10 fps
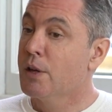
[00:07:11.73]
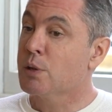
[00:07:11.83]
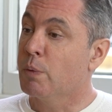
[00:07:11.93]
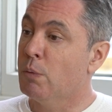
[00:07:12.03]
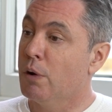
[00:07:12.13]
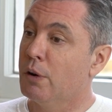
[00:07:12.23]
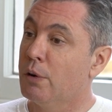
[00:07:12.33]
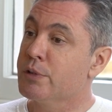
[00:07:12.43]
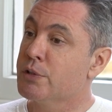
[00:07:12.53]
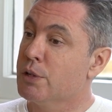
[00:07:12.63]
So we want
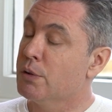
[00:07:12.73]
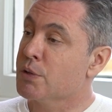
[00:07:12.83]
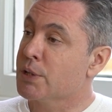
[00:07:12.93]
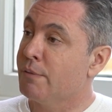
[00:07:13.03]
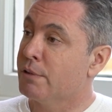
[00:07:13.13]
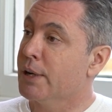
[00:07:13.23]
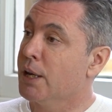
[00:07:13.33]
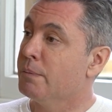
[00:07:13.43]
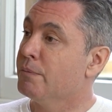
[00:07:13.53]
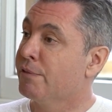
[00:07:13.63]
all students to have a
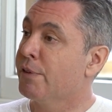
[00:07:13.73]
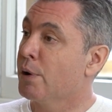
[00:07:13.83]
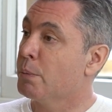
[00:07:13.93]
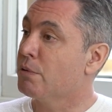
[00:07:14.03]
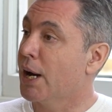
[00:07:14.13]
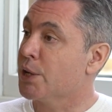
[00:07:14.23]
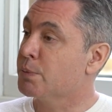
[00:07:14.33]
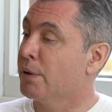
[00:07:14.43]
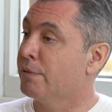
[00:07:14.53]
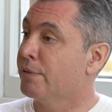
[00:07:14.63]
really firm
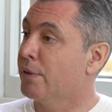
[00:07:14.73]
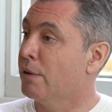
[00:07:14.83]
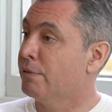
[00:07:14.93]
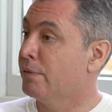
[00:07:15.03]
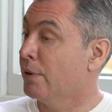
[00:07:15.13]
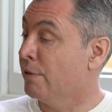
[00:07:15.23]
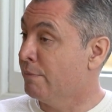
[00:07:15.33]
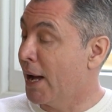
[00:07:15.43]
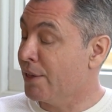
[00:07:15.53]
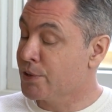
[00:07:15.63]
grasp of
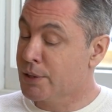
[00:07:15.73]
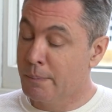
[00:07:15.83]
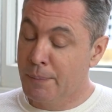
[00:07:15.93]
maths.